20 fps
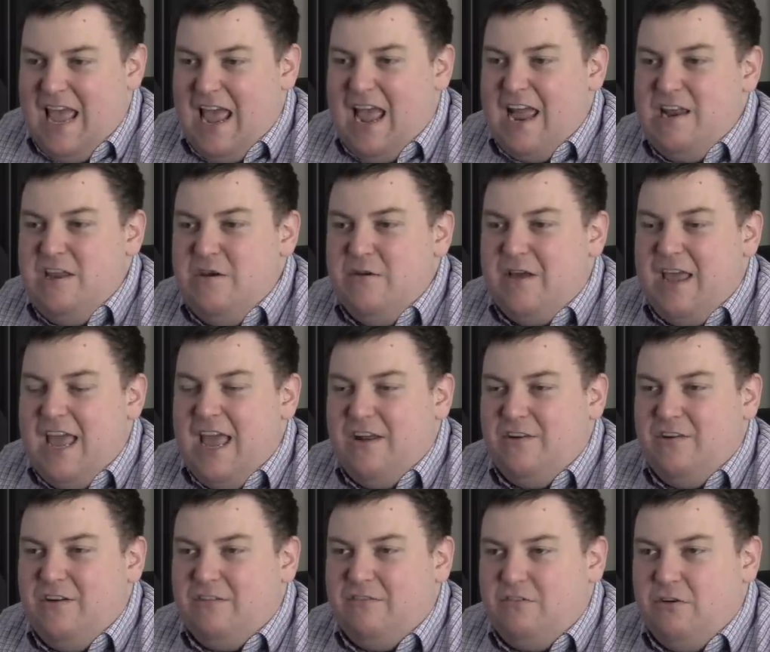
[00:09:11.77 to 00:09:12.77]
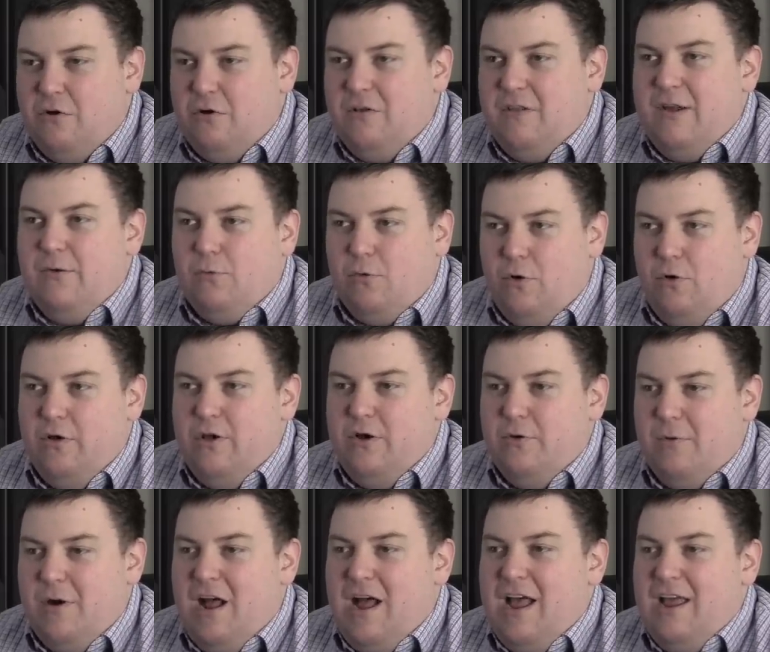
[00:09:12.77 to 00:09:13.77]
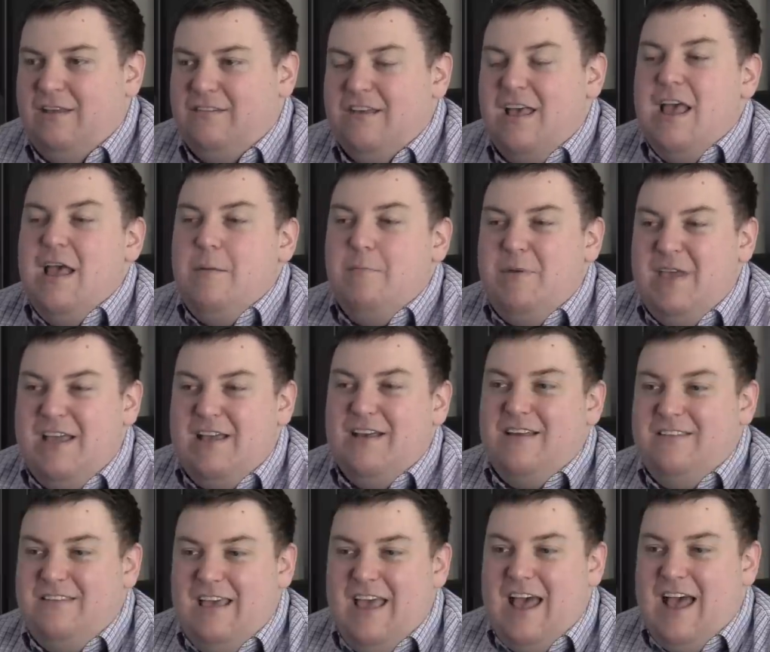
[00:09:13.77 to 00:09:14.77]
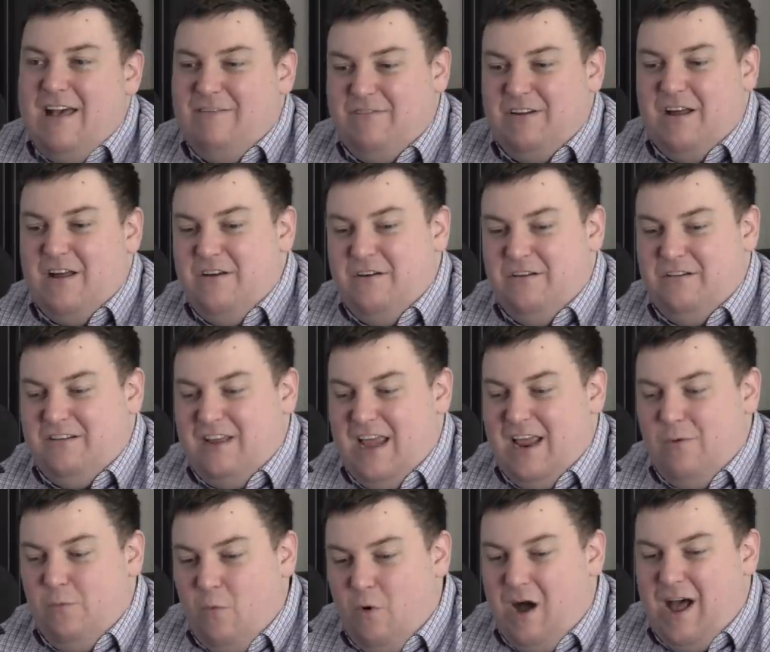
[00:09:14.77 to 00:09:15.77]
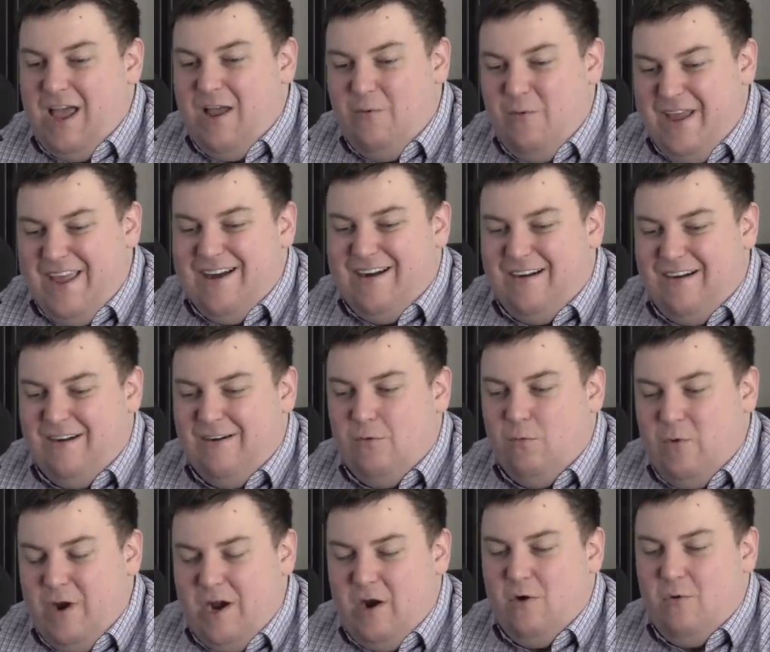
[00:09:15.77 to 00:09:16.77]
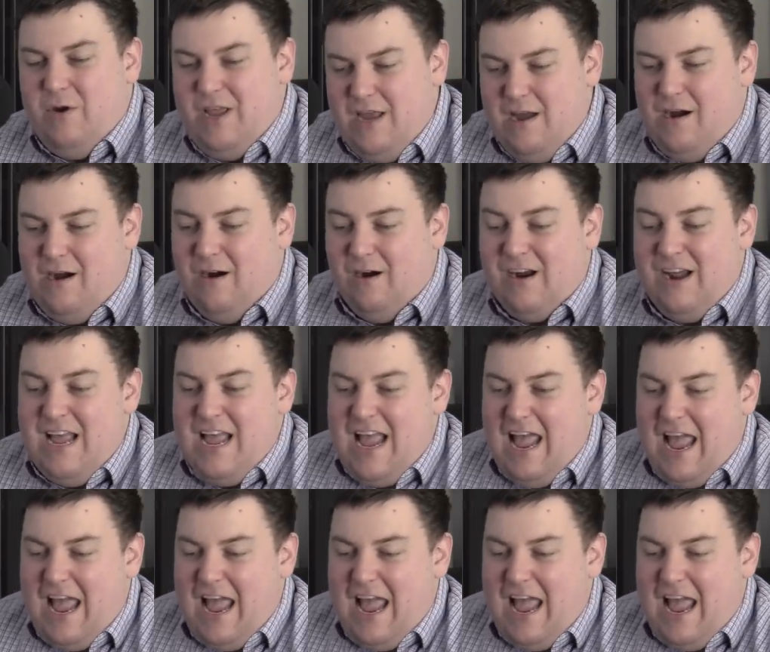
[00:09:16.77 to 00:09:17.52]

And you can't just totally roll your eyes, because you have to understand why we are where we are.